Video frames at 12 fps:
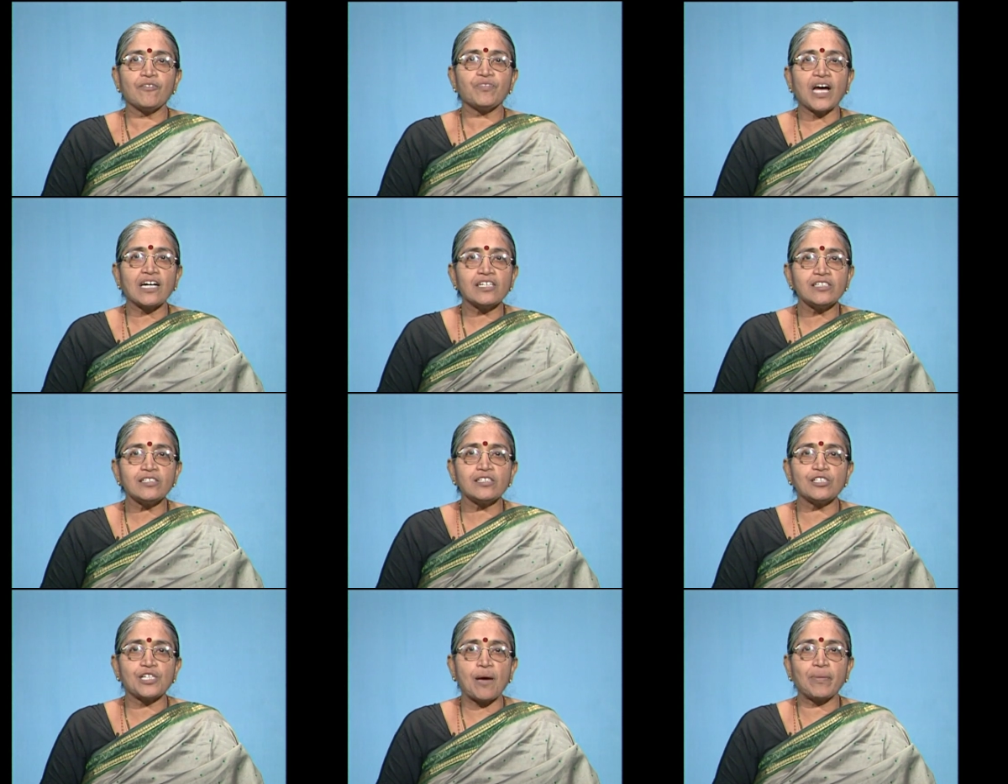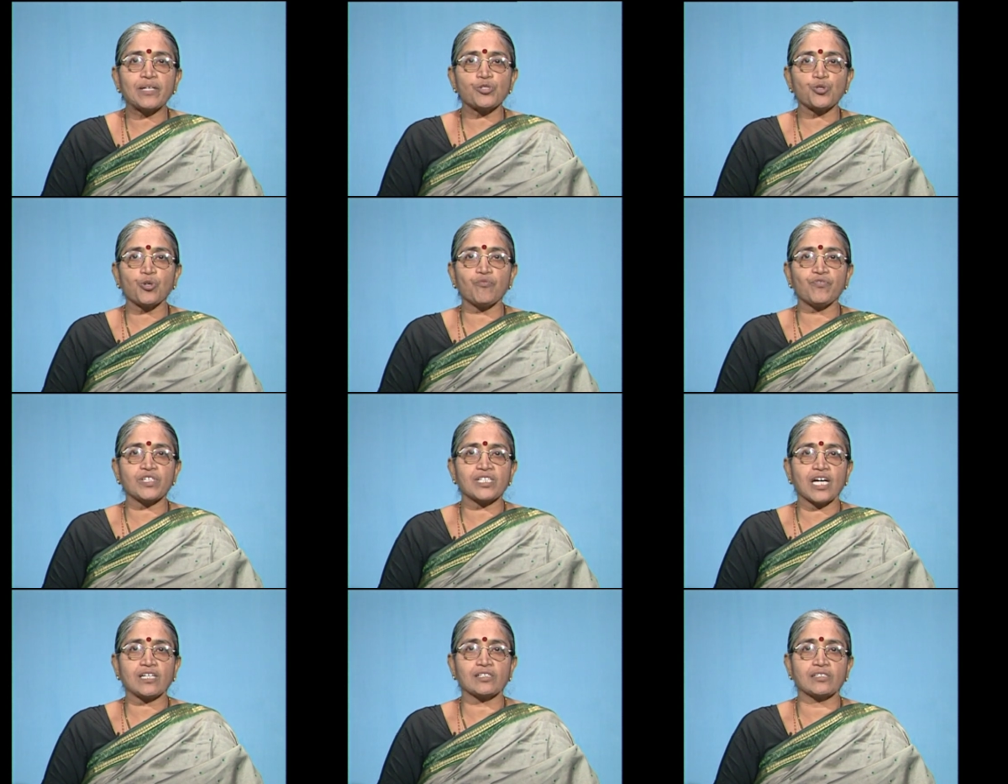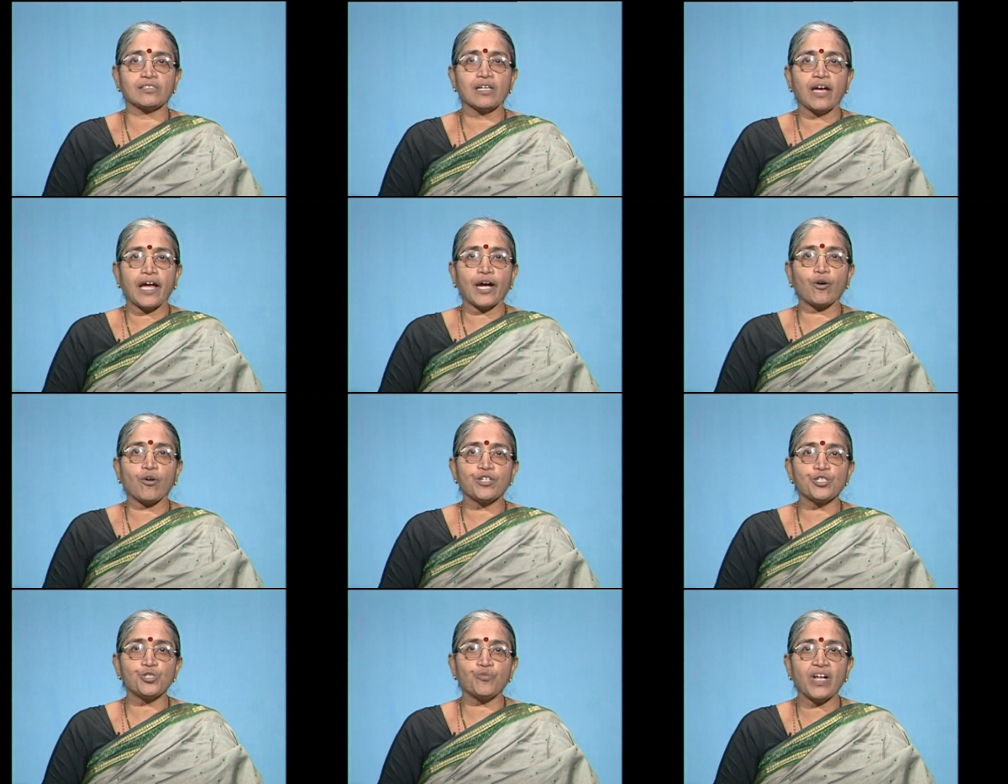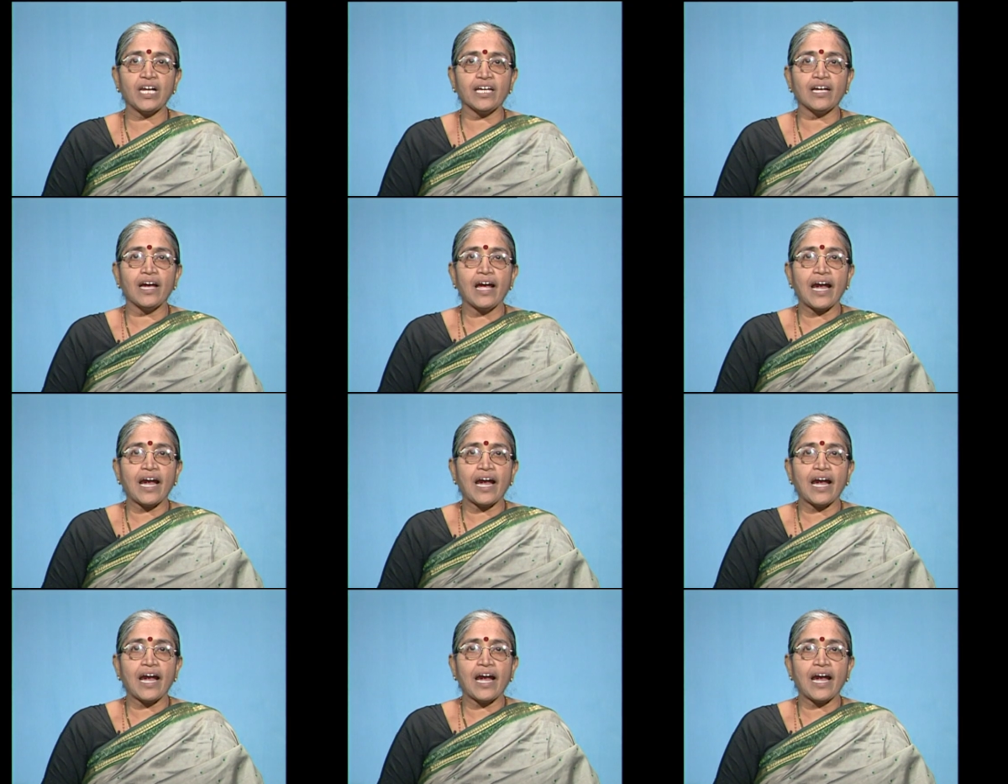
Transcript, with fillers: that is the stepping stone for success according to Willy.